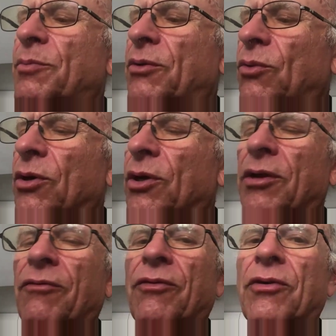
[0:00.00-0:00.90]
been
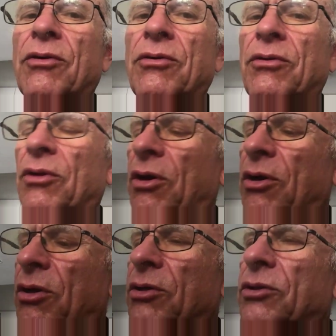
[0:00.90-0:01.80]
working for a
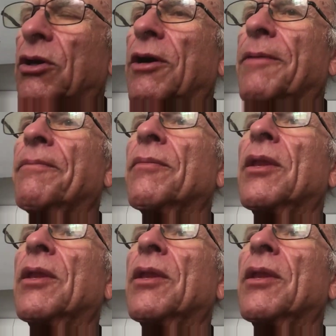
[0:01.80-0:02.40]
long, long time.